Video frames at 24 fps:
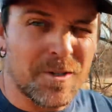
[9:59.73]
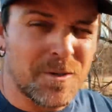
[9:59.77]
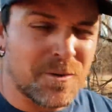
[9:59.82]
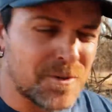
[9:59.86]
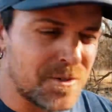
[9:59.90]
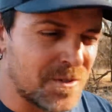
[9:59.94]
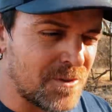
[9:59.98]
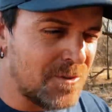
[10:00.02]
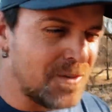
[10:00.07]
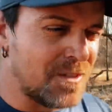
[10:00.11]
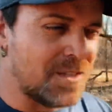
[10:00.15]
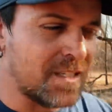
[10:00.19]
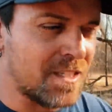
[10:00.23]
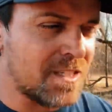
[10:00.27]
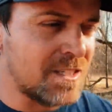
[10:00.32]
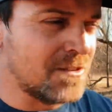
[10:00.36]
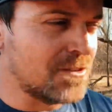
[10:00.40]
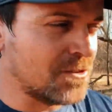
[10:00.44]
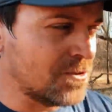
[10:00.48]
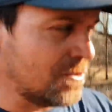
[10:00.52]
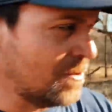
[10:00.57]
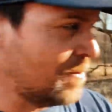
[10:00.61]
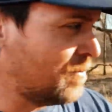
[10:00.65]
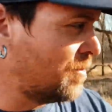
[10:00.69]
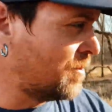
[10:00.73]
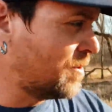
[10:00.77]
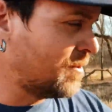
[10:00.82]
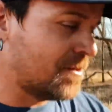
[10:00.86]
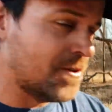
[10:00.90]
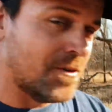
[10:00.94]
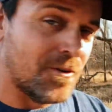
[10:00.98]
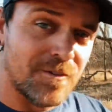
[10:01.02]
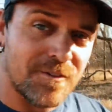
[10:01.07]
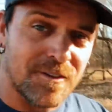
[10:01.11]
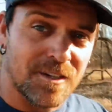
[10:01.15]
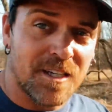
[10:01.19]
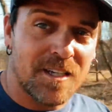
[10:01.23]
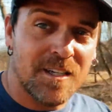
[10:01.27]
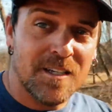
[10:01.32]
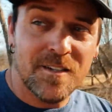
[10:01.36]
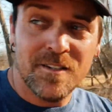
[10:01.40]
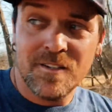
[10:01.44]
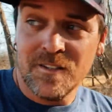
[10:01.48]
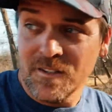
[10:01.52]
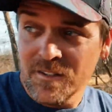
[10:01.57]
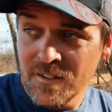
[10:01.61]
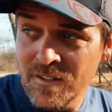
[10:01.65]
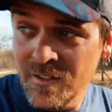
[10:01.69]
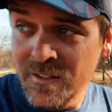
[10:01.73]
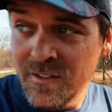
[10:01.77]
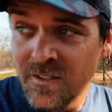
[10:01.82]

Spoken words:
were doing the controlled burn over here,